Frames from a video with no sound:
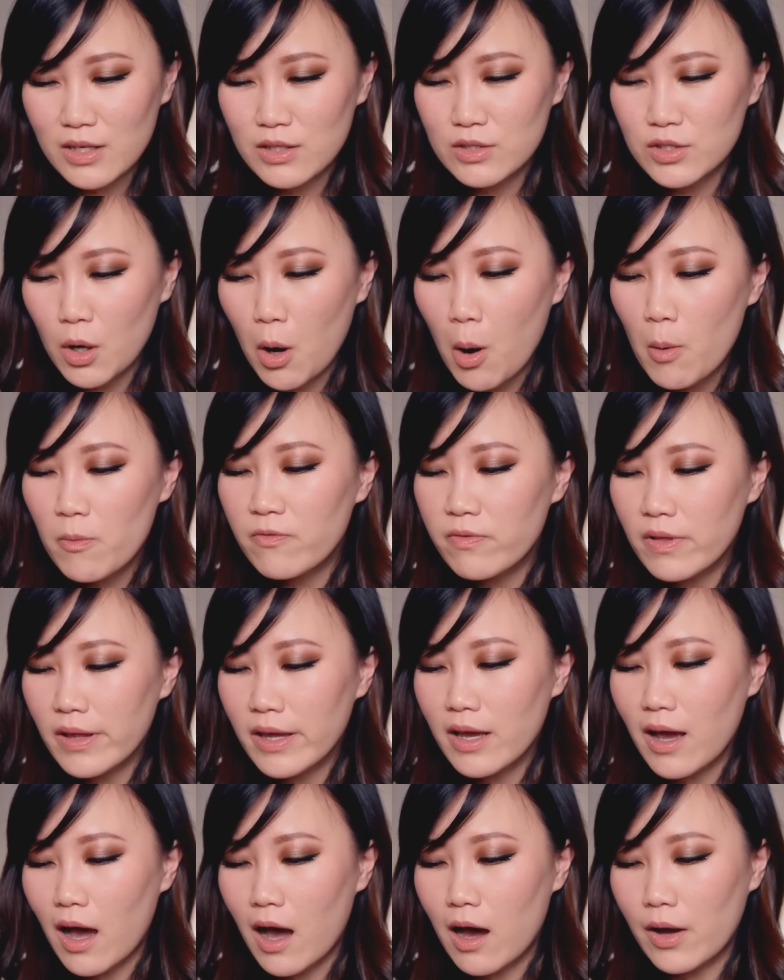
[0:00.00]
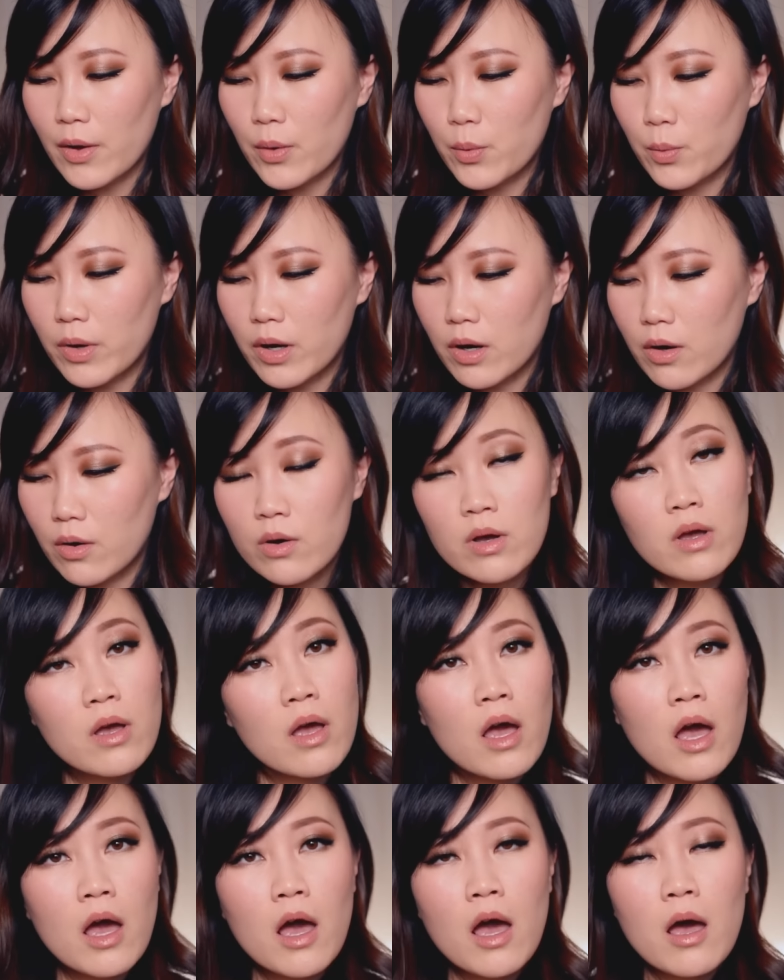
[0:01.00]
so hopefully I will
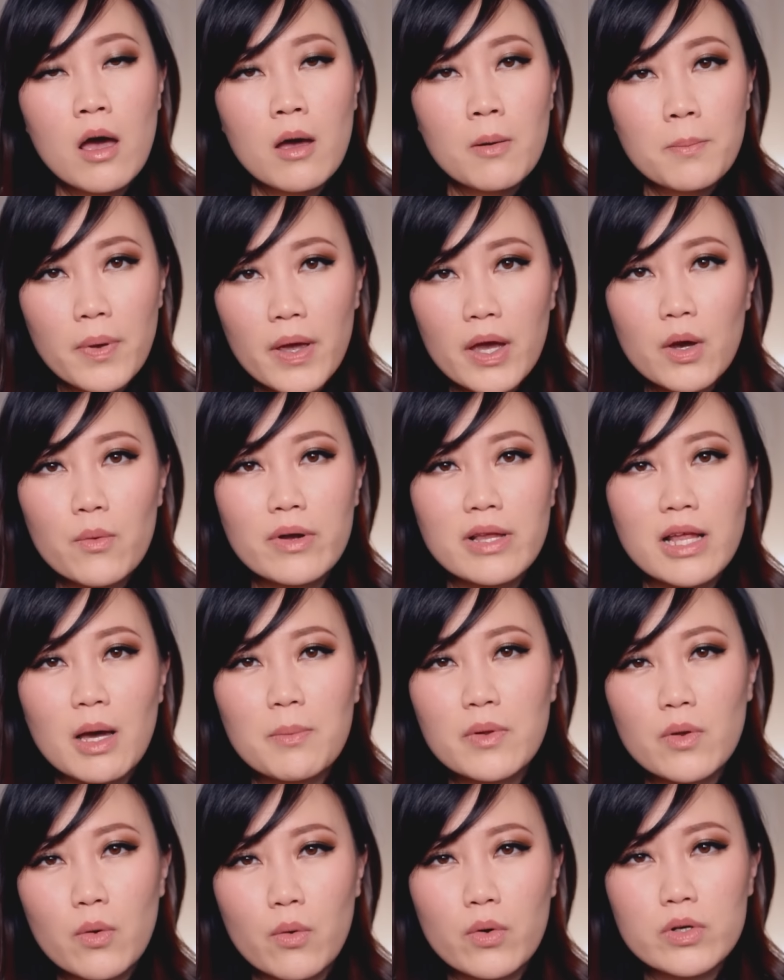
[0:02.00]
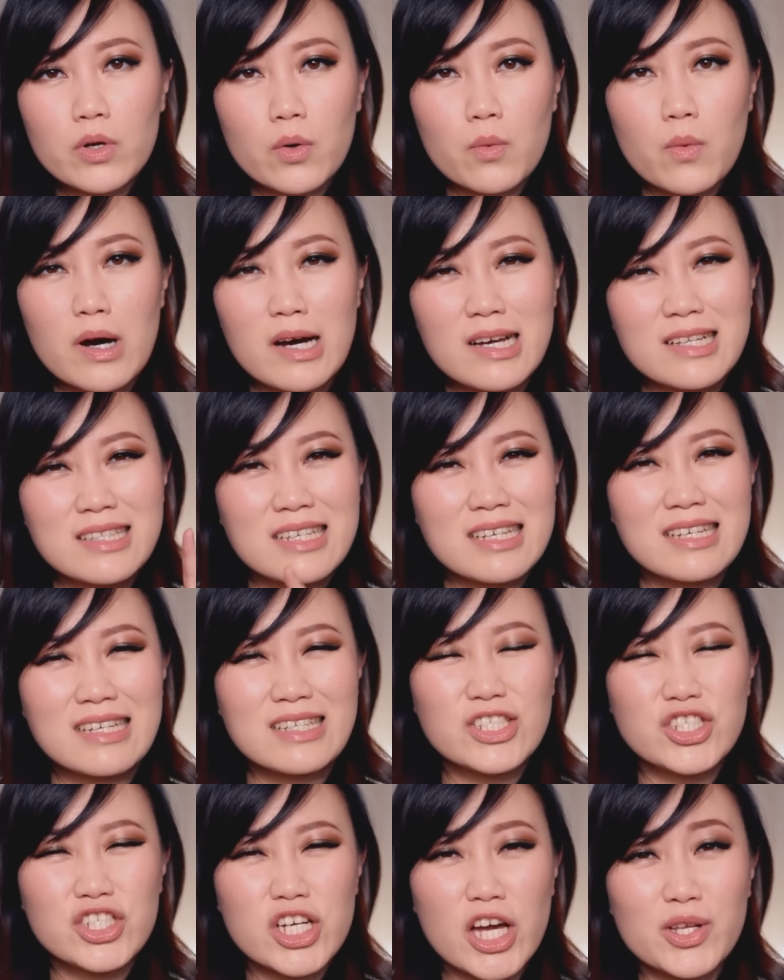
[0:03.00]
pick one up and order one
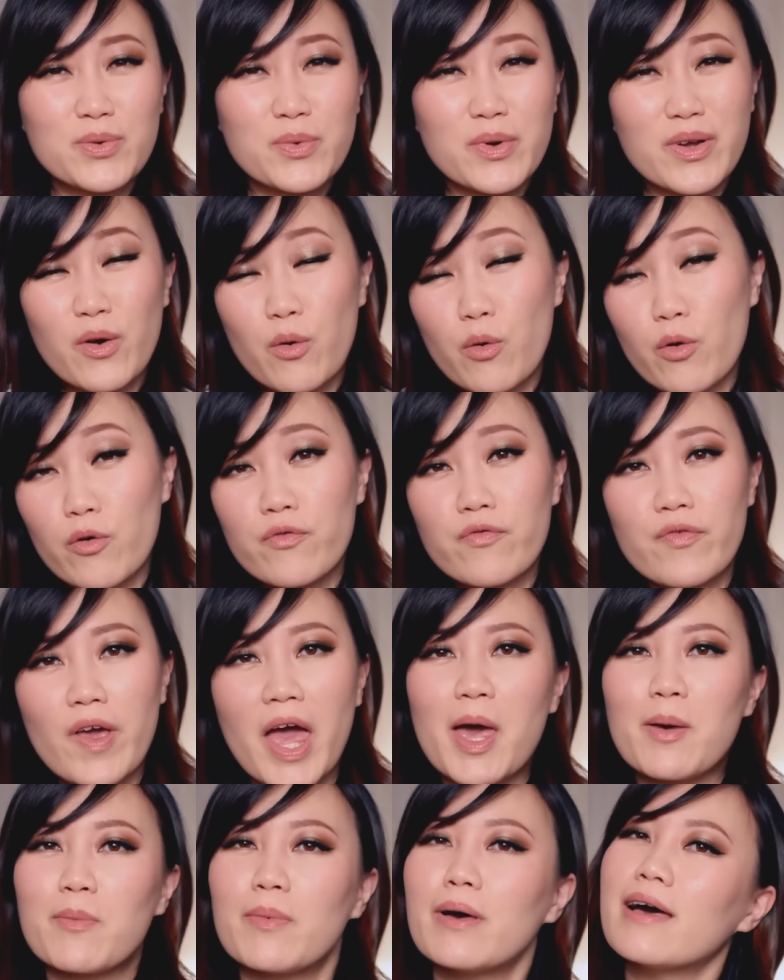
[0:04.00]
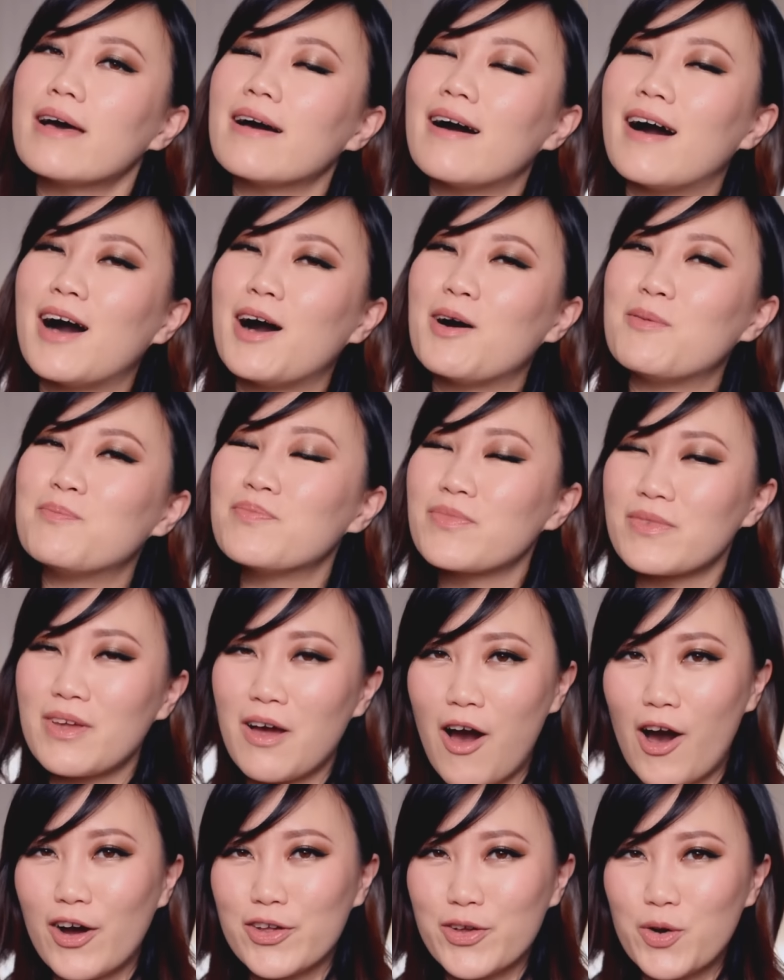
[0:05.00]
January or Feb. Um,
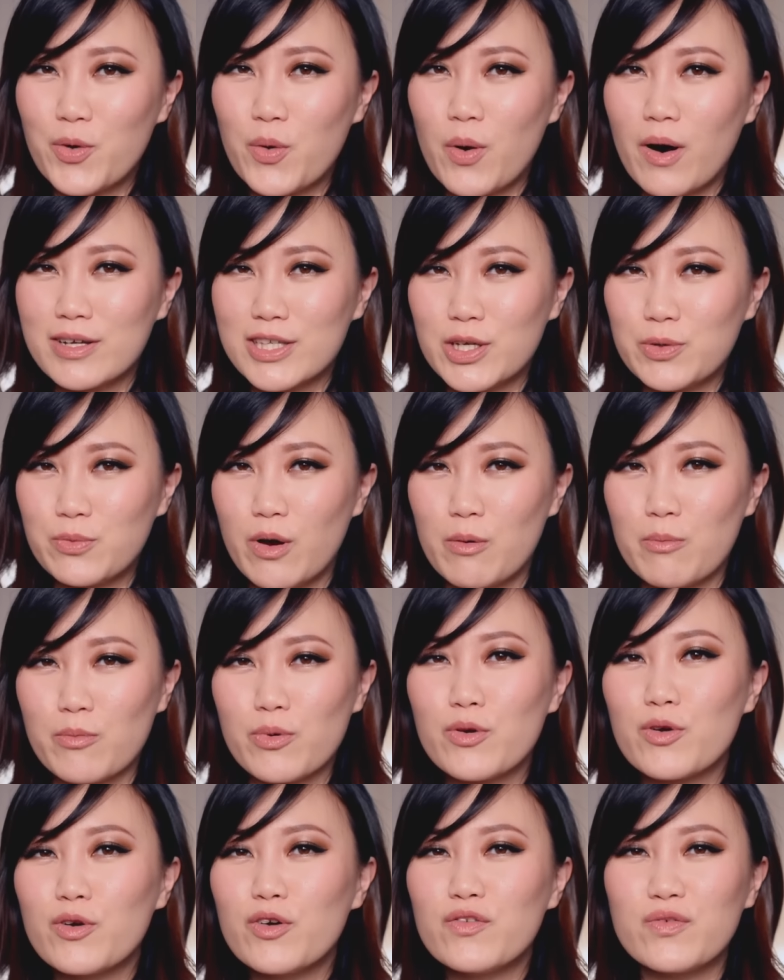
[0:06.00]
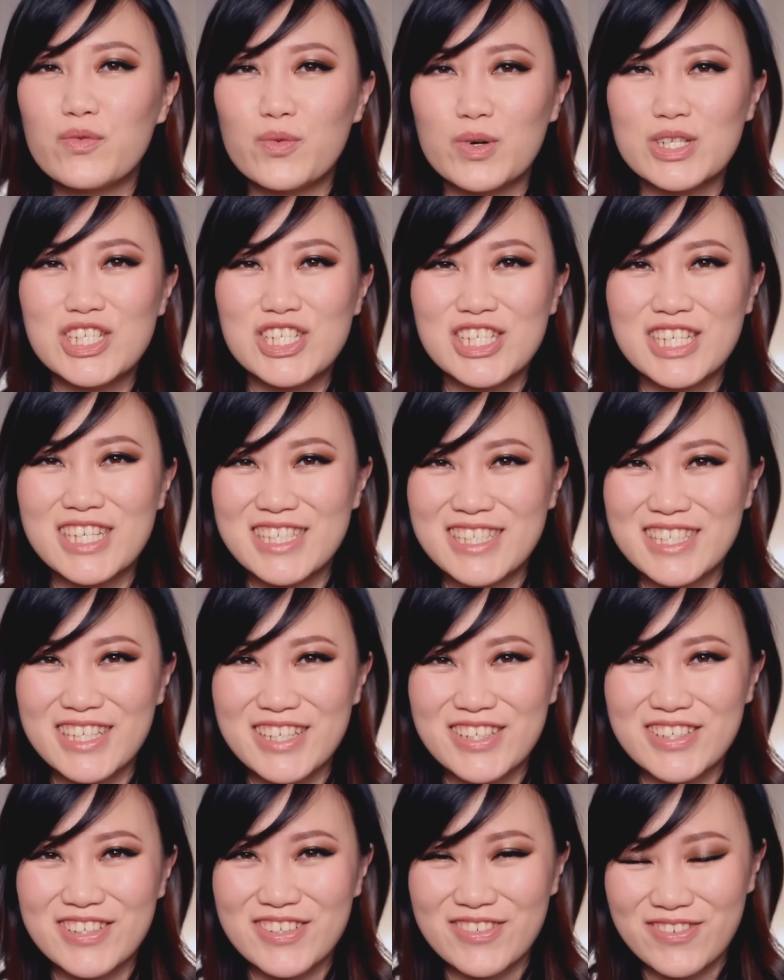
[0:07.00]
audio quality will improve, which is
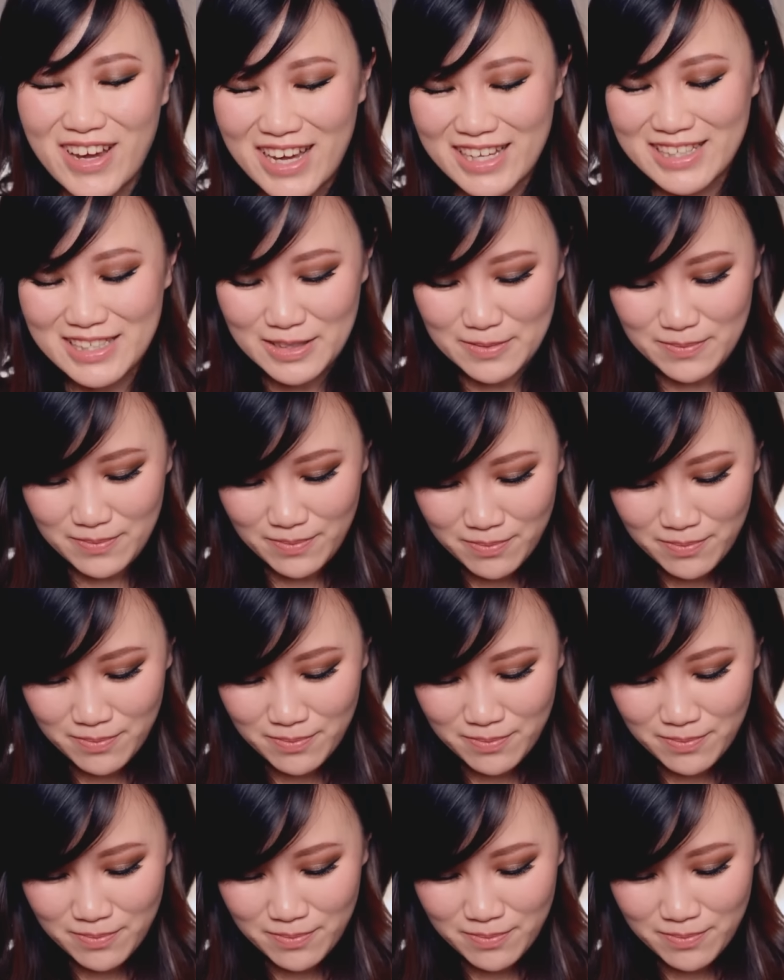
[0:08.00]
great.